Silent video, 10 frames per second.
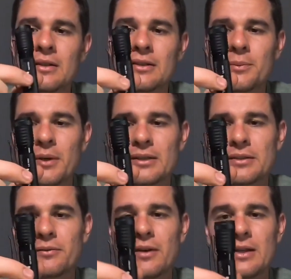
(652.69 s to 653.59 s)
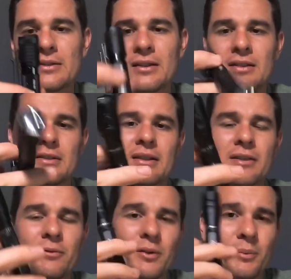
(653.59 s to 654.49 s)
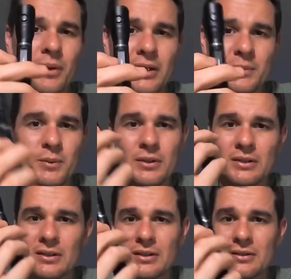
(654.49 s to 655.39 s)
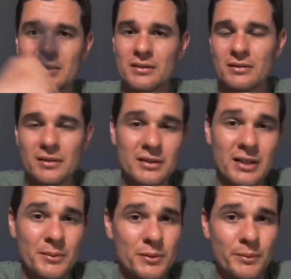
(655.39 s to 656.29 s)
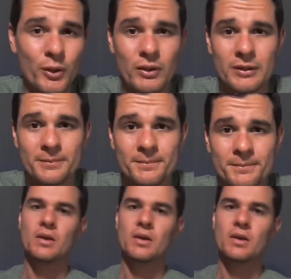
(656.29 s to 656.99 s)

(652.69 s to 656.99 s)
flashlight, and then for the price point, it's an absolute bargain.